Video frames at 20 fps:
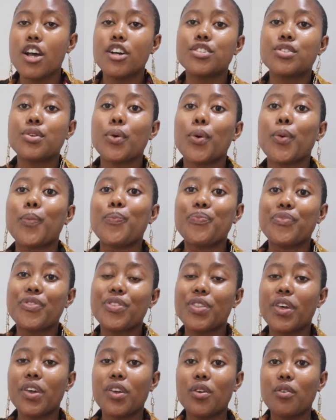So
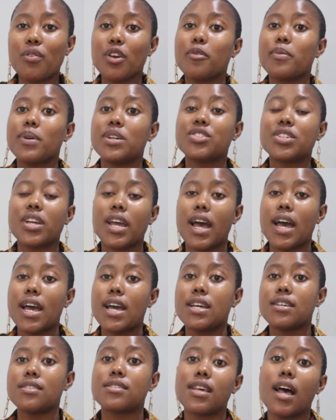thank you very much,
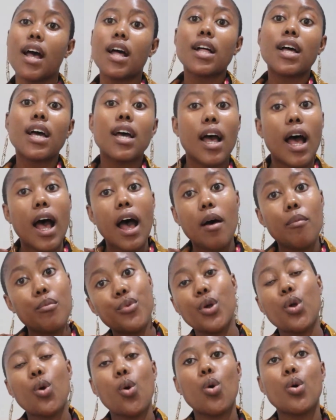guys. I'm
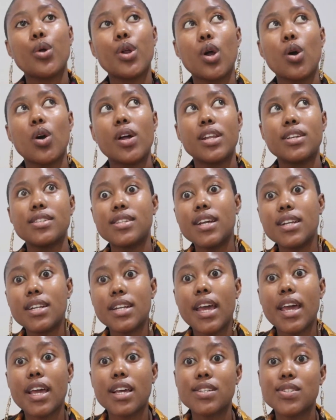recording on a
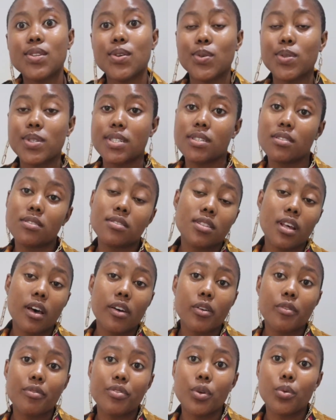Sunday, so it's the
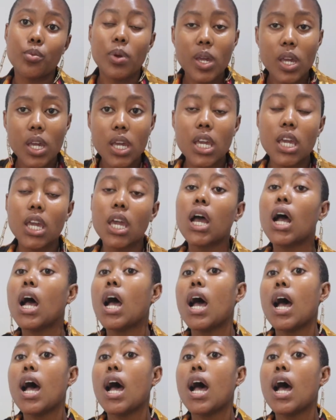start of the week.